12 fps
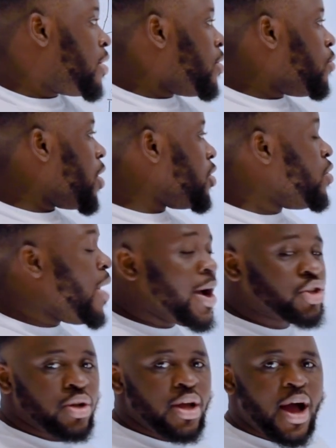When you
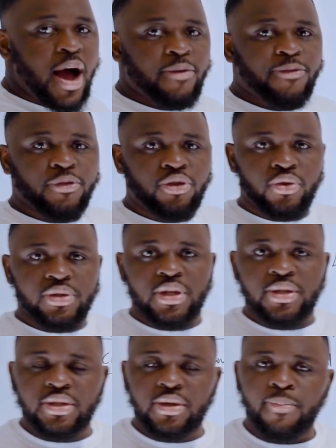actually have
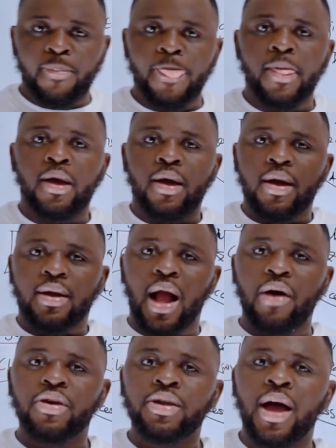users
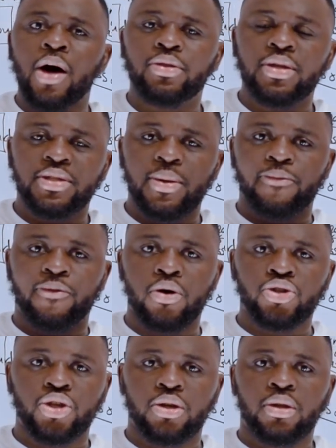carrying out the same
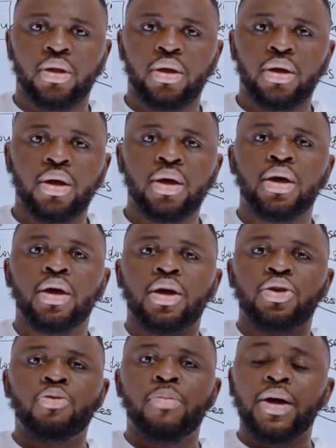function,
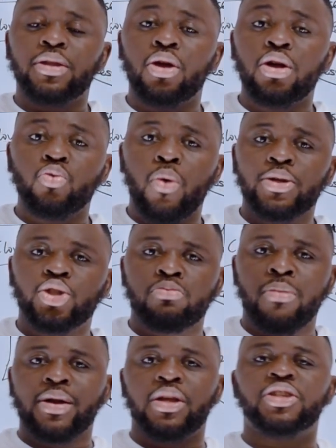you might not want to
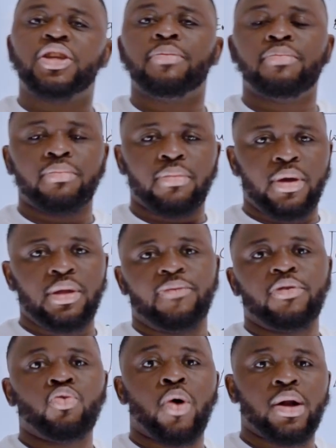manage them
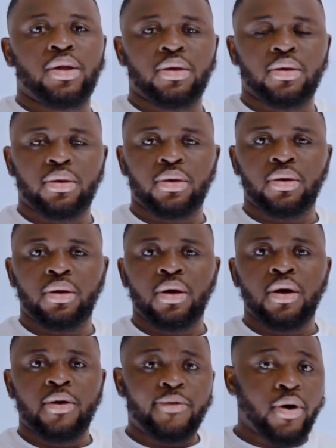individually.
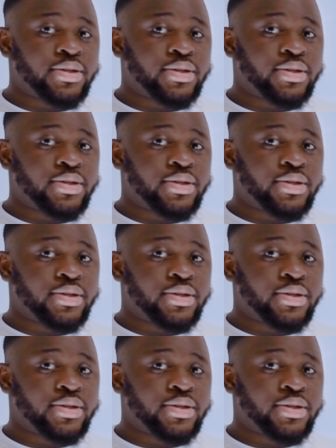For